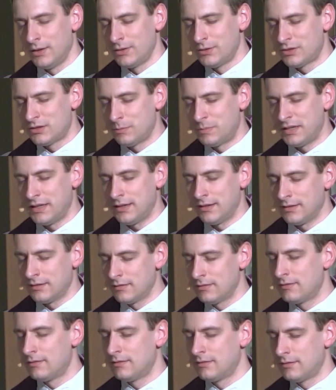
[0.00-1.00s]
to be
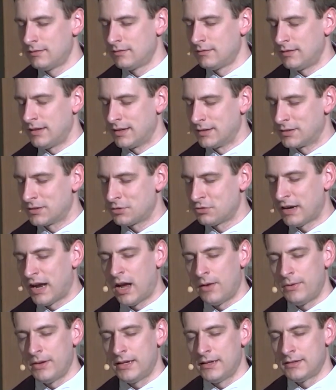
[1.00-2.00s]

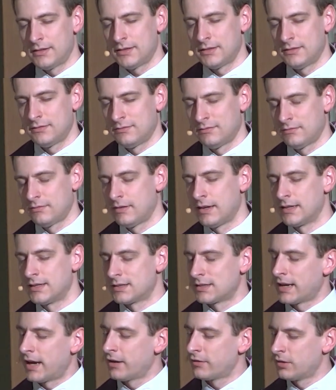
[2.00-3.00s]
extravagant and
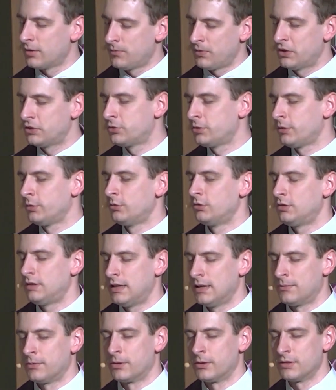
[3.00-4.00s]
sacrificial
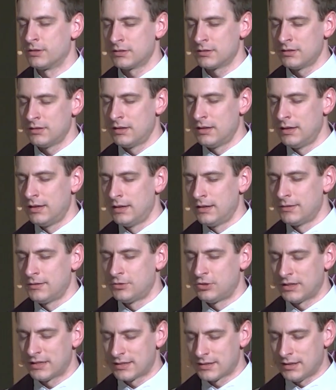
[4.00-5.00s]
givers,
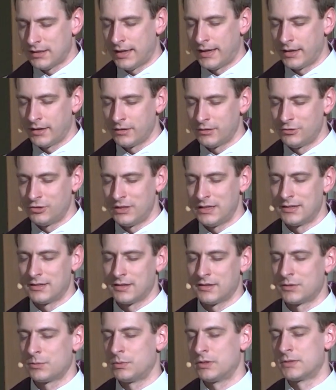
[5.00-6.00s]
just like
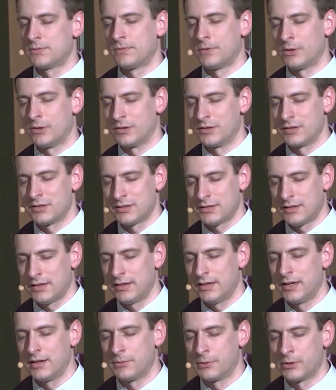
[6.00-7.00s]
Jesus was first a
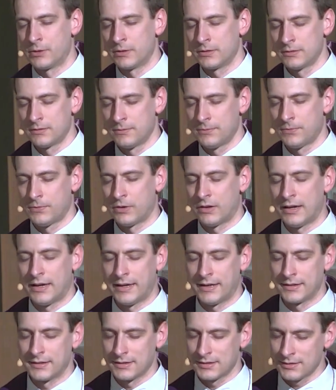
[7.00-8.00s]
giver for
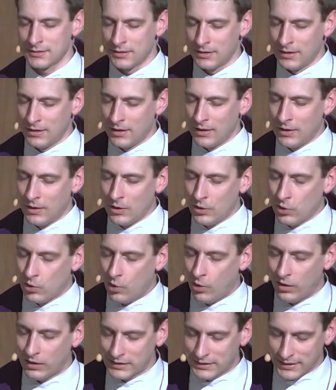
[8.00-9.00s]
us.
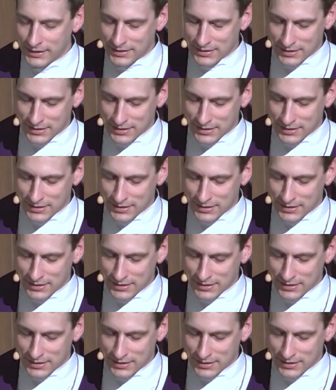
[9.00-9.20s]
All these